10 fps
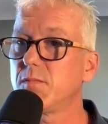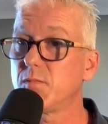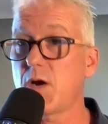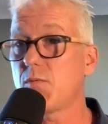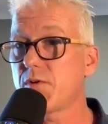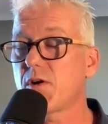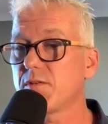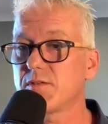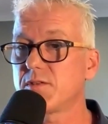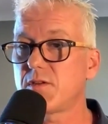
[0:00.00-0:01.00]
we've got
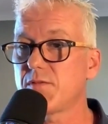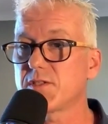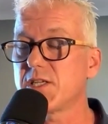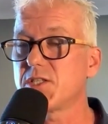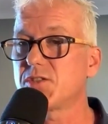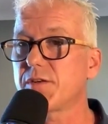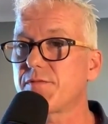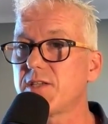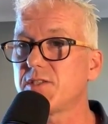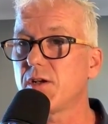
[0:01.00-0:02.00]
obviously strict
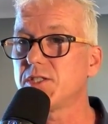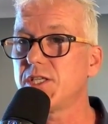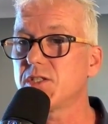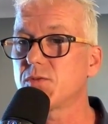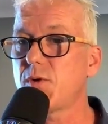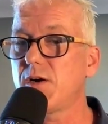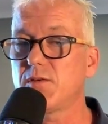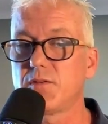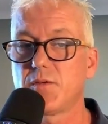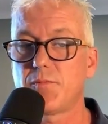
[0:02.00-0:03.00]
phraseology as
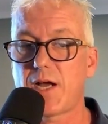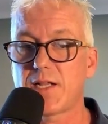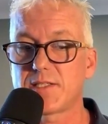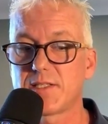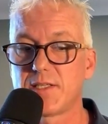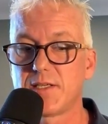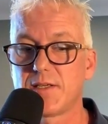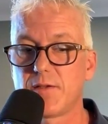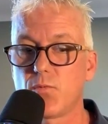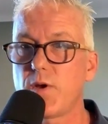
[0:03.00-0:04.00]
well, but
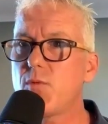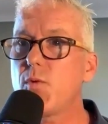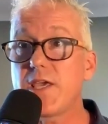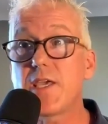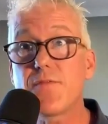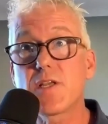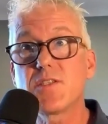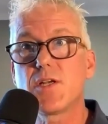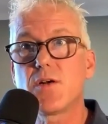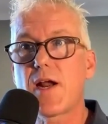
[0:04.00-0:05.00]
we give
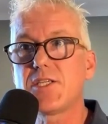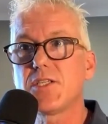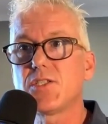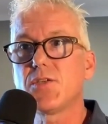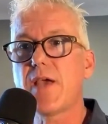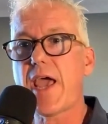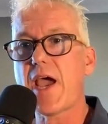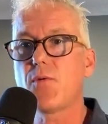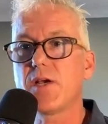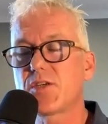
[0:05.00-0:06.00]
consideration to
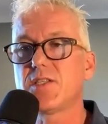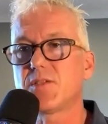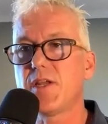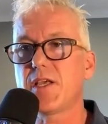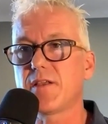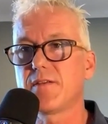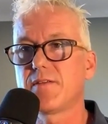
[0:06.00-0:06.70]
how we're transmitting.